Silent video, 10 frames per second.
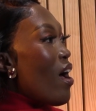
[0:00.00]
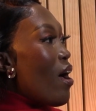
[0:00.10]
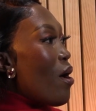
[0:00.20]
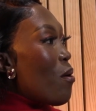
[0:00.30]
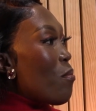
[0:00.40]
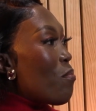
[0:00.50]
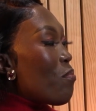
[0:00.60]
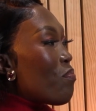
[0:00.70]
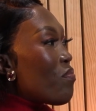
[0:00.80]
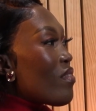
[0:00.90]

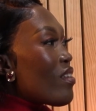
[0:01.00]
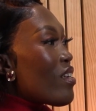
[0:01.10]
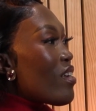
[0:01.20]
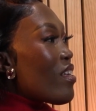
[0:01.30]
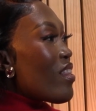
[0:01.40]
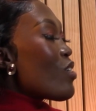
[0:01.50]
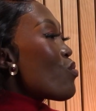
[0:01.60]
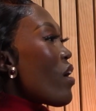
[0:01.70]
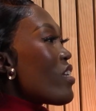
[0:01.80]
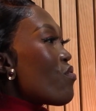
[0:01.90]

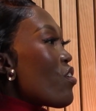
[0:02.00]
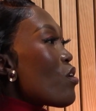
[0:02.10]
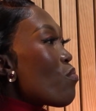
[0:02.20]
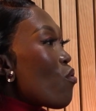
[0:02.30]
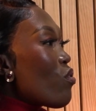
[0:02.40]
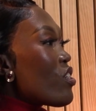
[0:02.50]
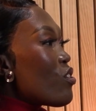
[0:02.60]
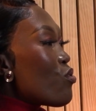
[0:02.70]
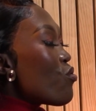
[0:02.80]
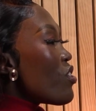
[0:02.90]
That's why it's very
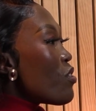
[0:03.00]
important to